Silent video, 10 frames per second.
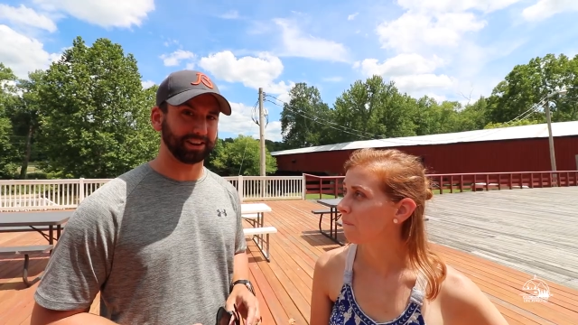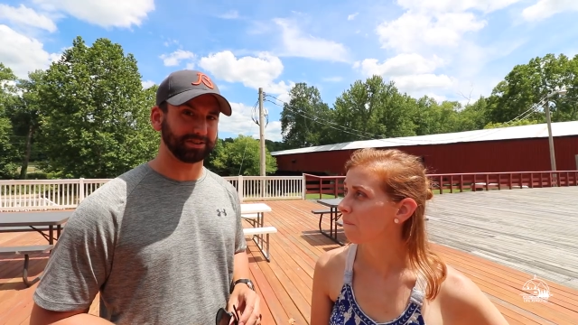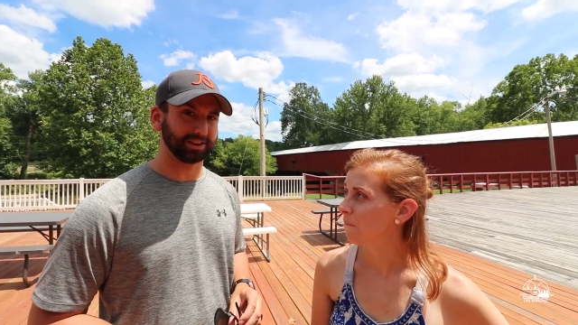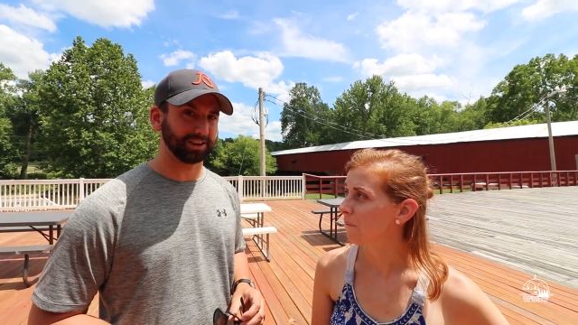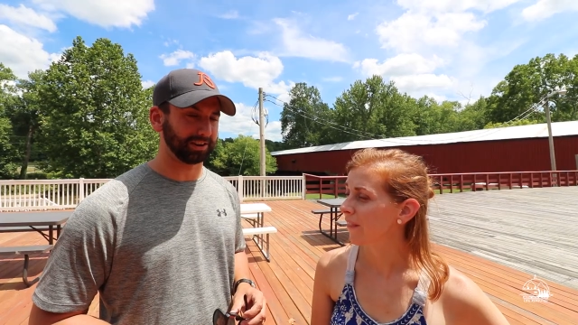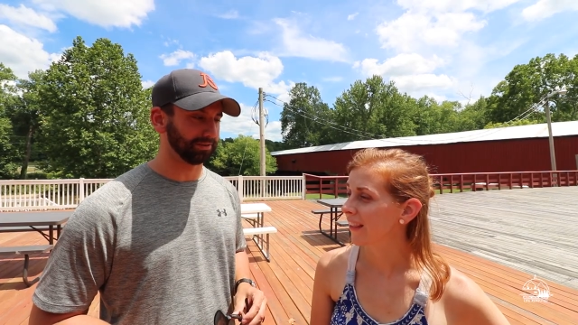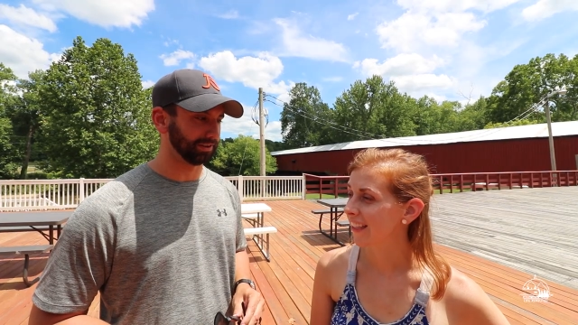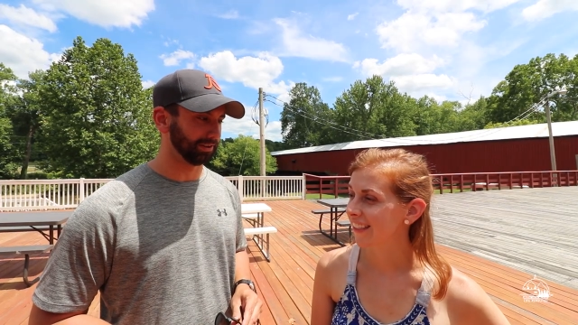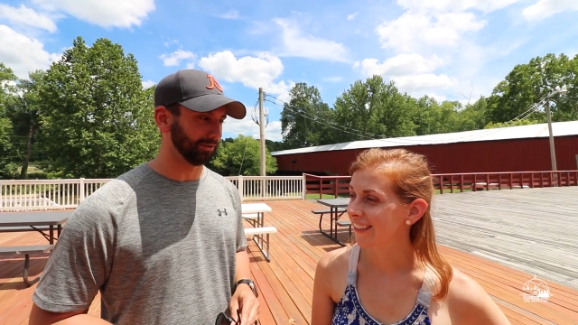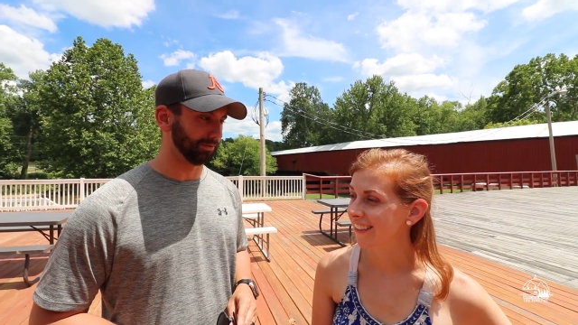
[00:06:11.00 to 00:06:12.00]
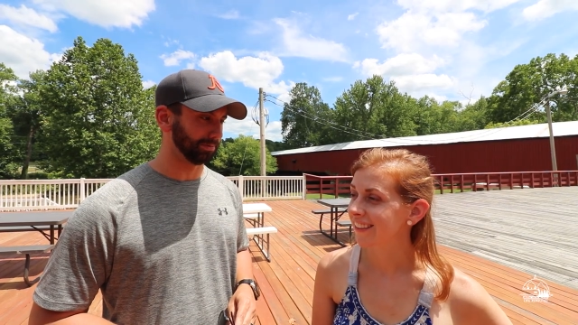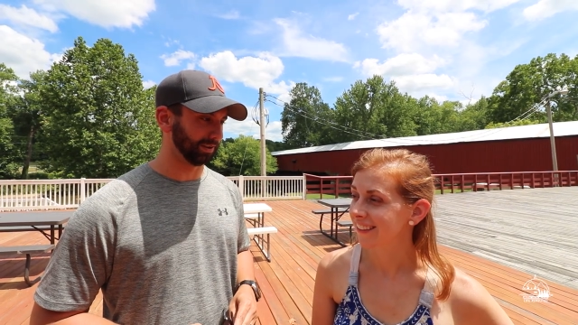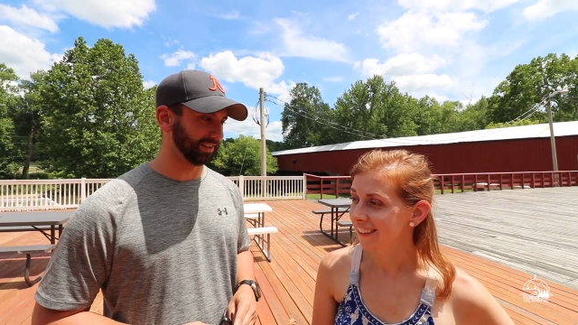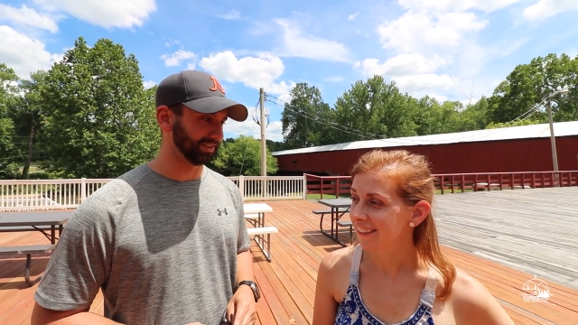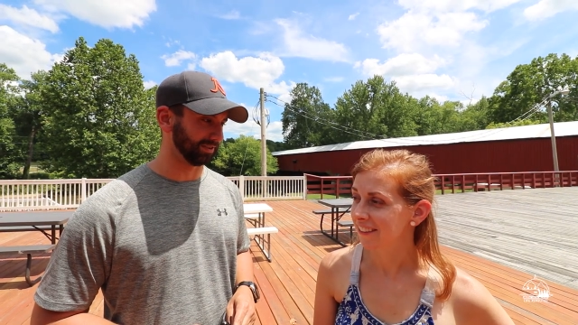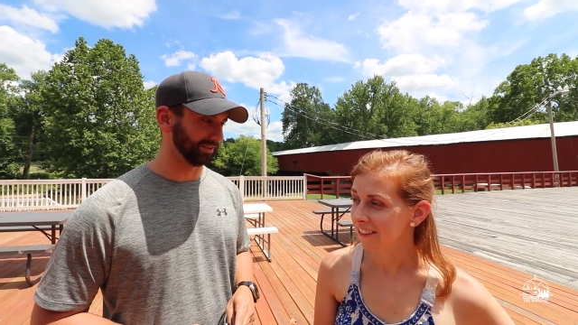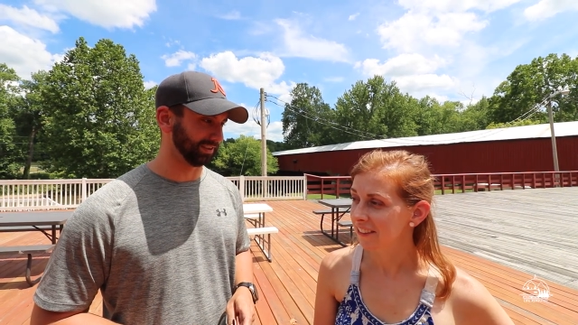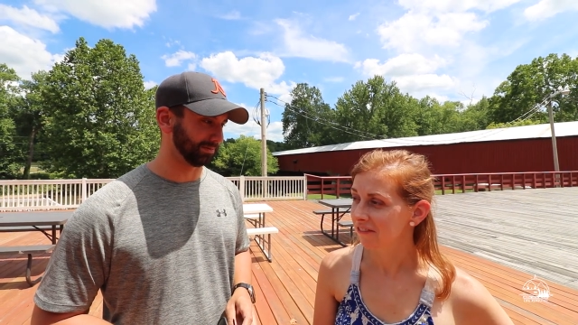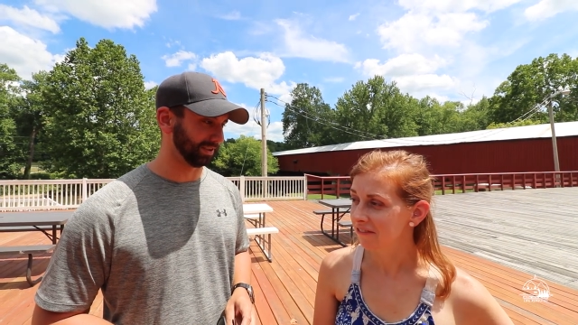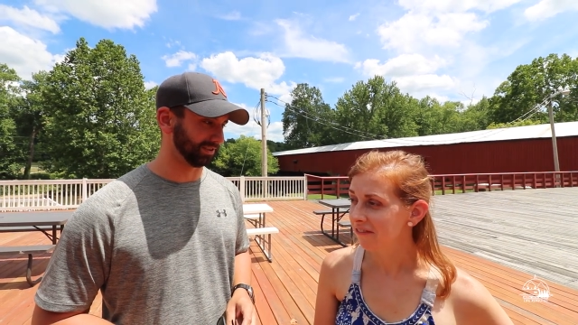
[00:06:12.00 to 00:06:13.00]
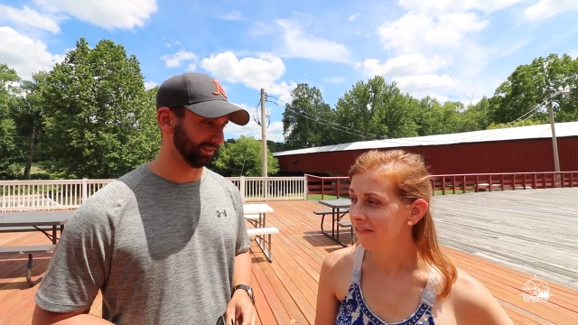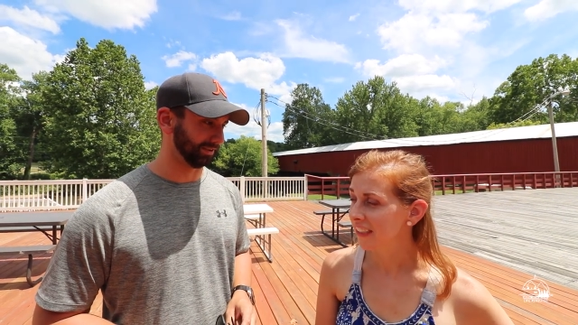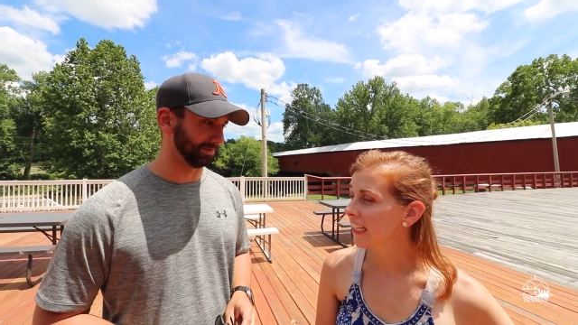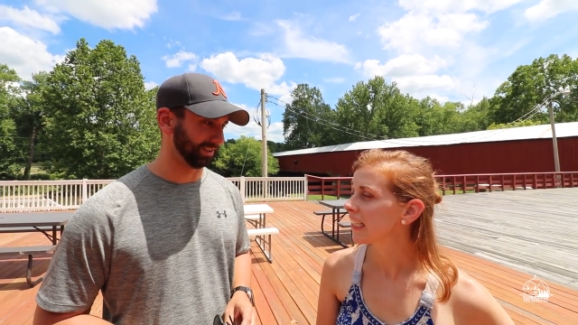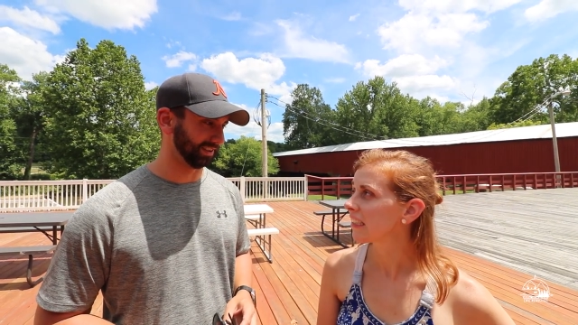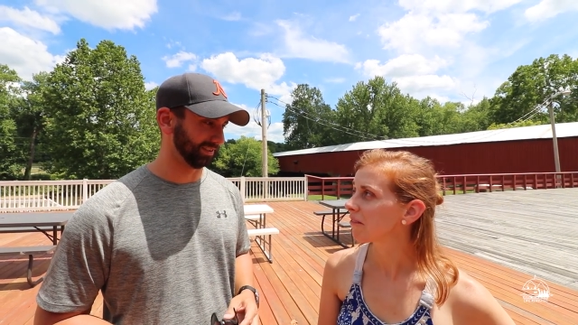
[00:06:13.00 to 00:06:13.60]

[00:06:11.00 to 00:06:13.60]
Speaker 1: a truck over an old bridge always makes you a little bit